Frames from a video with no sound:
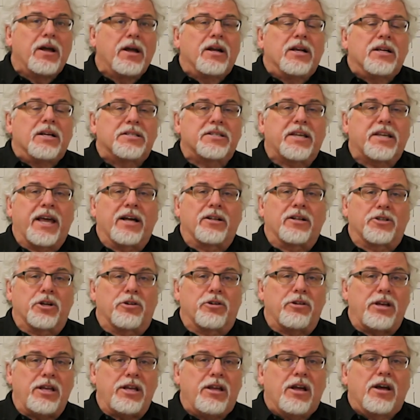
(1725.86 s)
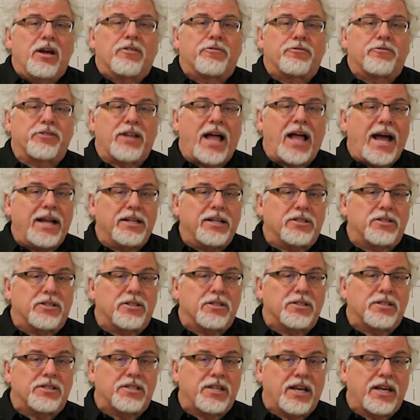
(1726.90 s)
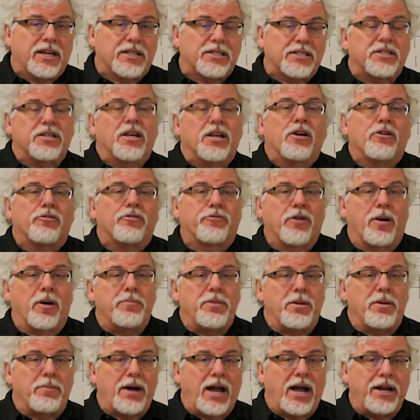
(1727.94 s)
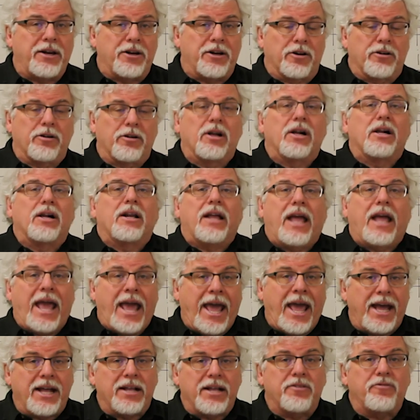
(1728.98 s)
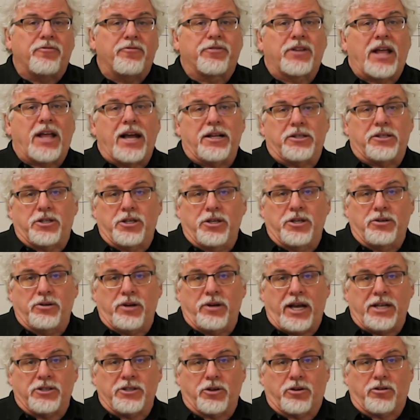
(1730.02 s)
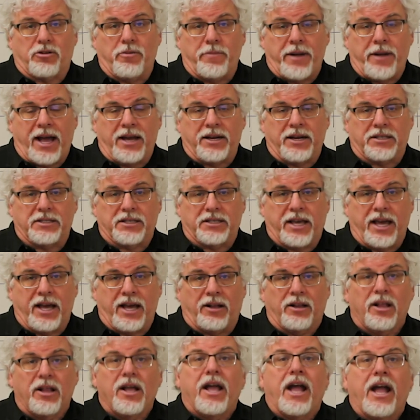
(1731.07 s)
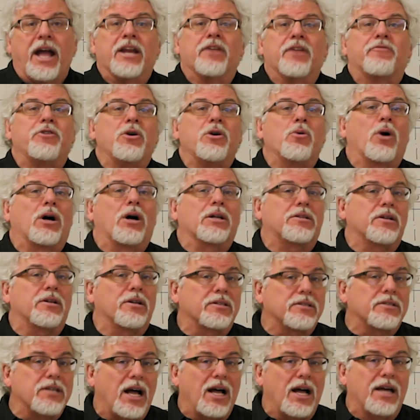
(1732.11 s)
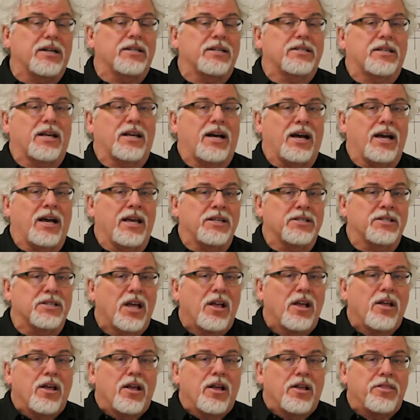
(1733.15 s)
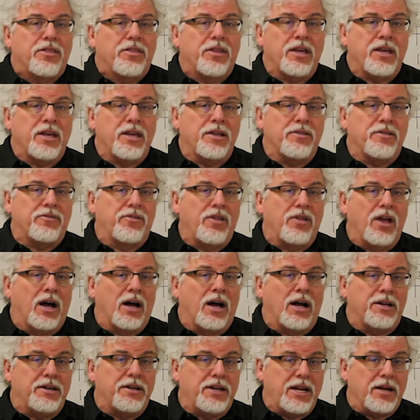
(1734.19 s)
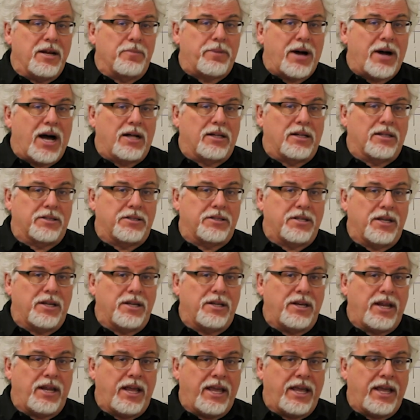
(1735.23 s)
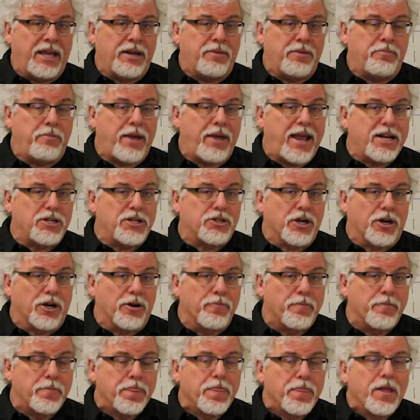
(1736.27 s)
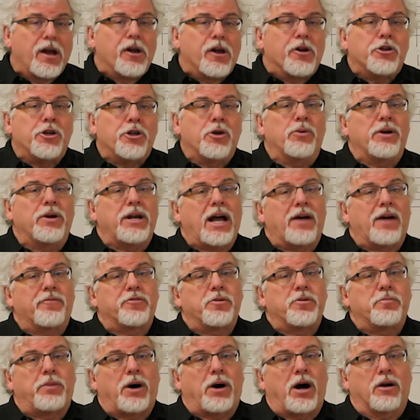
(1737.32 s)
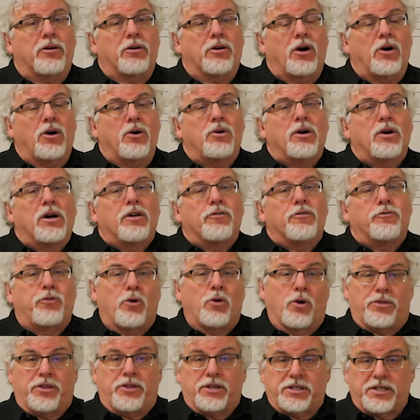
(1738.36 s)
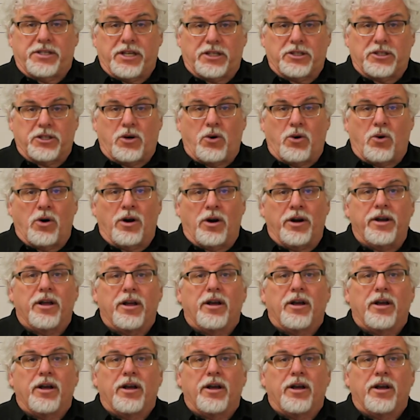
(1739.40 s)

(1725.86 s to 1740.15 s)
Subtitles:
scale degree flat 6 from the minor, add flat 2 as a chromatic scale. And if you wanted to tonicize the Neapolitan in major, you would have to borrow for the 6th chord